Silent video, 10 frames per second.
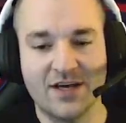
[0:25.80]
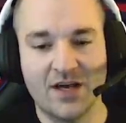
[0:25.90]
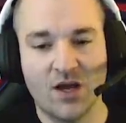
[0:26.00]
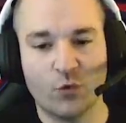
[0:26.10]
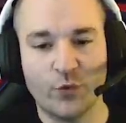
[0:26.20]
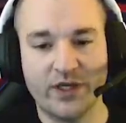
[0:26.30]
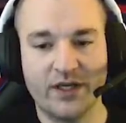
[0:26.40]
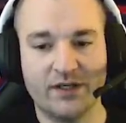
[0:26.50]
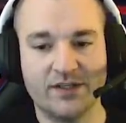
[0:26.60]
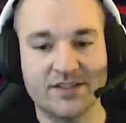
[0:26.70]

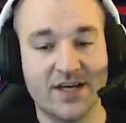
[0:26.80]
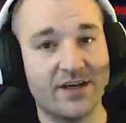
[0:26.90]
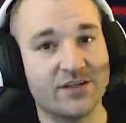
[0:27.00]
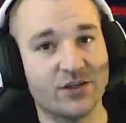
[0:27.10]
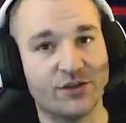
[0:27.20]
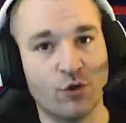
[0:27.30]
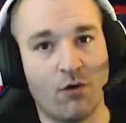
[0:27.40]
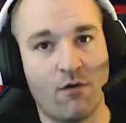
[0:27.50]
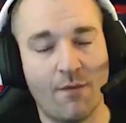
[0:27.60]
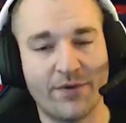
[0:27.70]
We decided to
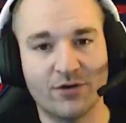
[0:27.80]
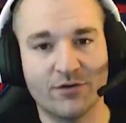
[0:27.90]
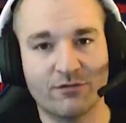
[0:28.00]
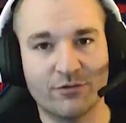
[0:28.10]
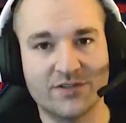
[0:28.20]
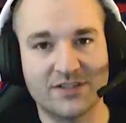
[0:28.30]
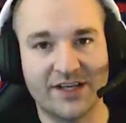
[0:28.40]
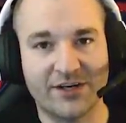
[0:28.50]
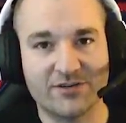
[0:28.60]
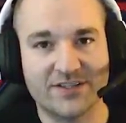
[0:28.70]
duo up and go through this
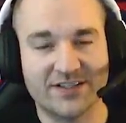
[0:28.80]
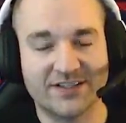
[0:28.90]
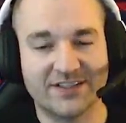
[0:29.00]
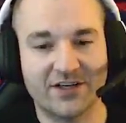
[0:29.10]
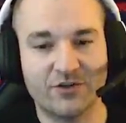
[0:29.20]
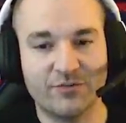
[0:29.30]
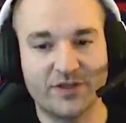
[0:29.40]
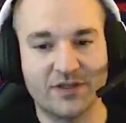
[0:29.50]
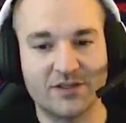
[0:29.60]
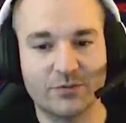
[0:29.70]
Layer 6 together
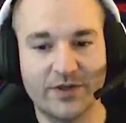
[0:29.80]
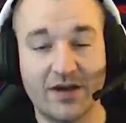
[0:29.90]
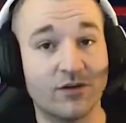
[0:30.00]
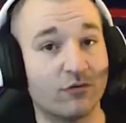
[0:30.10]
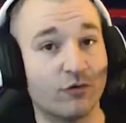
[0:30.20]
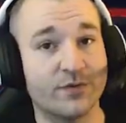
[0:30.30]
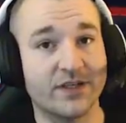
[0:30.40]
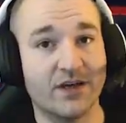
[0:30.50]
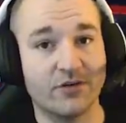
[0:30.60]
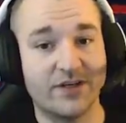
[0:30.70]
because we haven't grouped
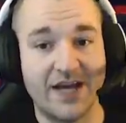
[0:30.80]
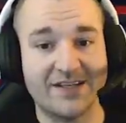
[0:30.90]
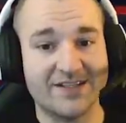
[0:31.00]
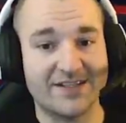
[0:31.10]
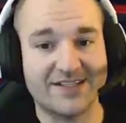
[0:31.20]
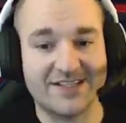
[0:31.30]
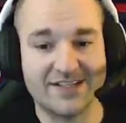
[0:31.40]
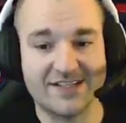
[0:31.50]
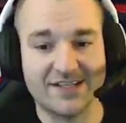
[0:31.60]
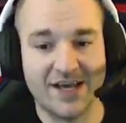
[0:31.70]
together yet
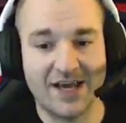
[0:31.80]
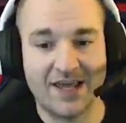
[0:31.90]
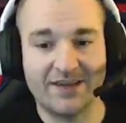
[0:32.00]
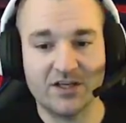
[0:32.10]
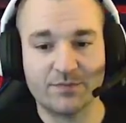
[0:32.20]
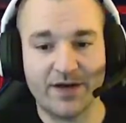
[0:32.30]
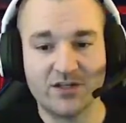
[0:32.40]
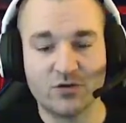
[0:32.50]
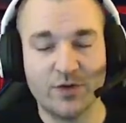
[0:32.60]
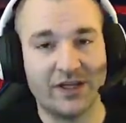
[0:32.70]
since the
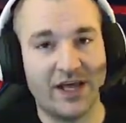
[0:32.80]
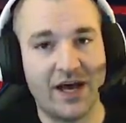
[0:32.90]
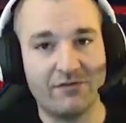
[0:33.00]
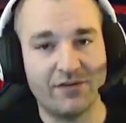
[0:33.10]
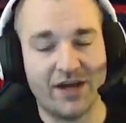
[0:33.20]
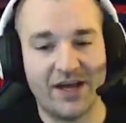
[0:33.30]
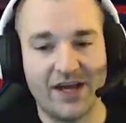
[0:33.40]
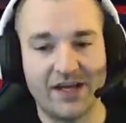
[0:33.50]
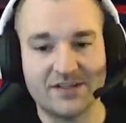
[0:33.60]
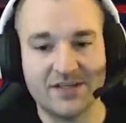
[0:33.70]
expansion went live,
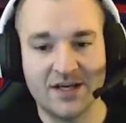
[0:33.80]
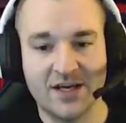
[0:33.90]
and